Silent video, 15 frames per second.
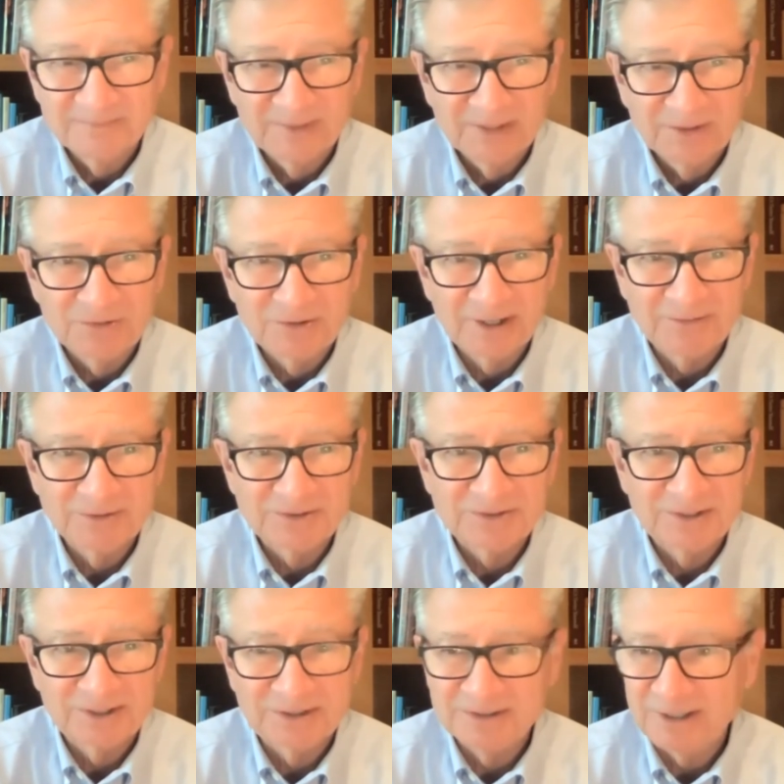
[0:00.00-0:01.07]
Travis
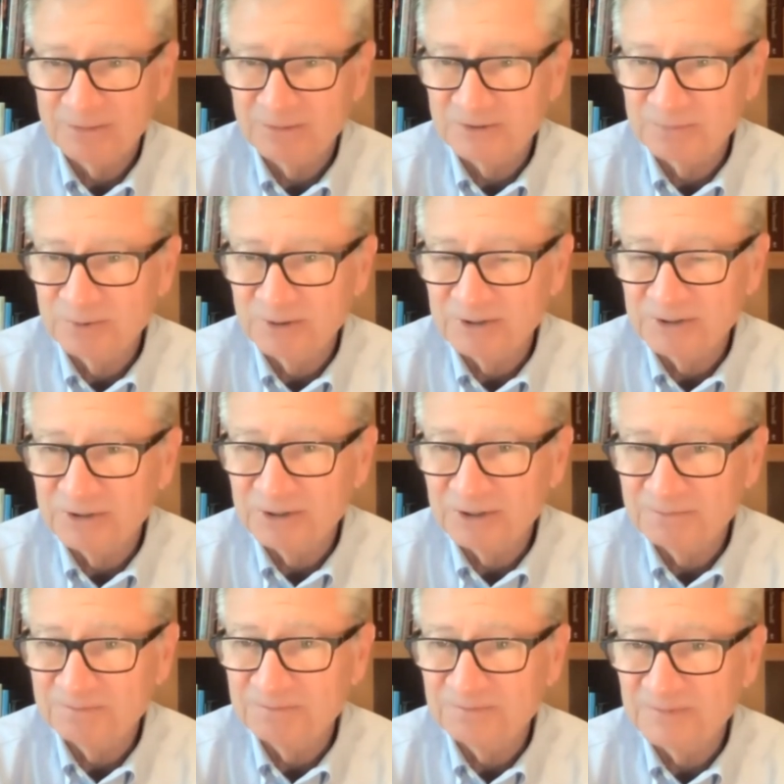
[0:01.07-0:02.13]
thought that was pretty good.